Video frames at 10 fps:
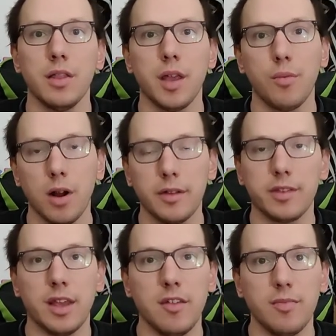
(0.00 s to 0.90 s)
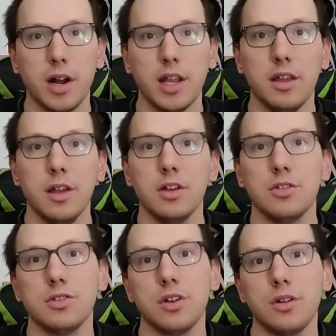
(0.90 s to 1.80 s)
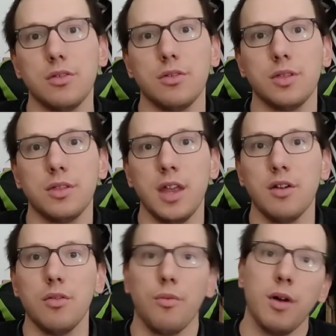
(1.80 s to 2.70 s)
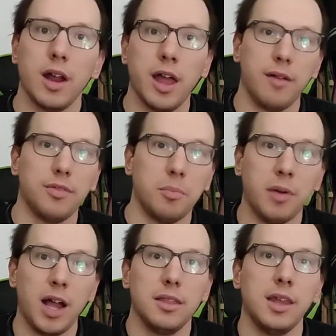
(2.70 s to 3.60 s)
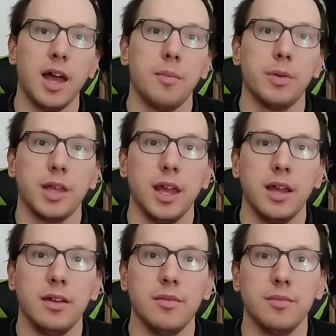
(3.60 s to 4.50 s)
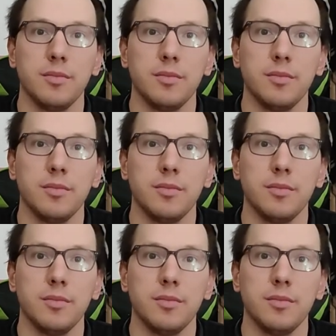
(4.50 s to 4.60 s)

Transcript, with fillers: They want to save money so they don't want to have to buy the app again.